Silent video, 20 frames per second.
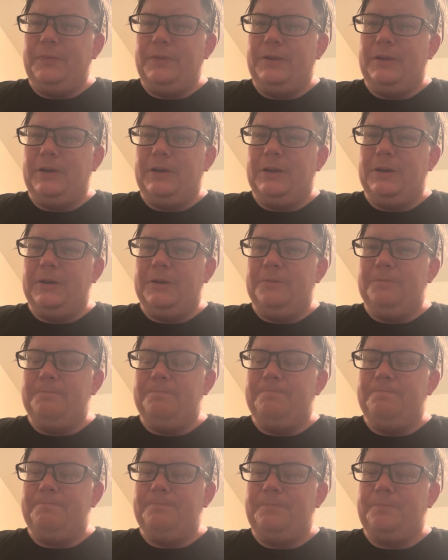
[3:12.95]
Um,
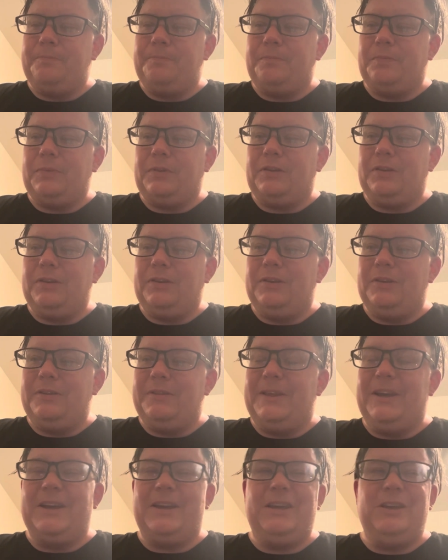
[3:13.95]

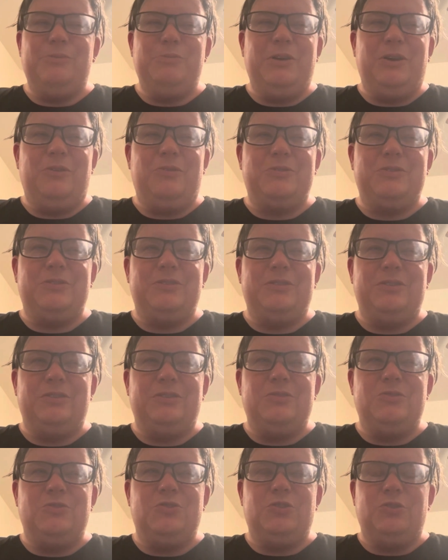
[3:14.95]
that came out
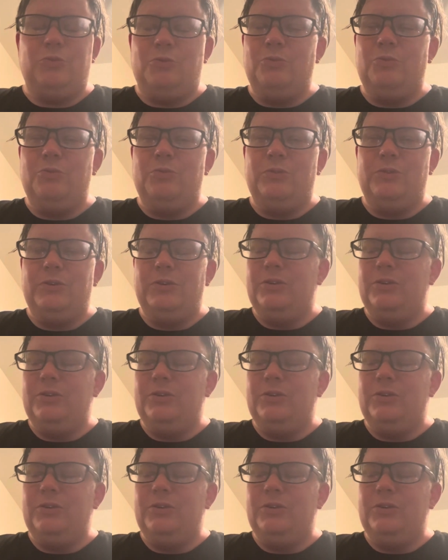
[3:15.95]
in June